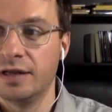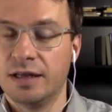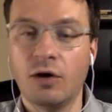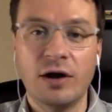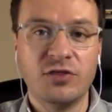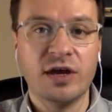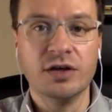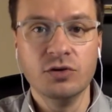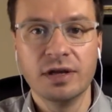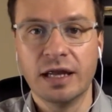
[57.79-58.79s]
So I think a
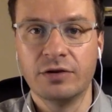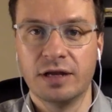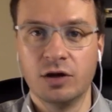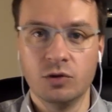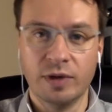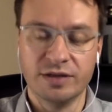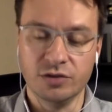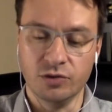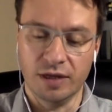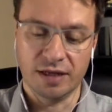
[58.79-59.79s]
newsletter is a good way to
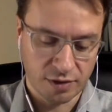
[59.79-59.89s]
do this.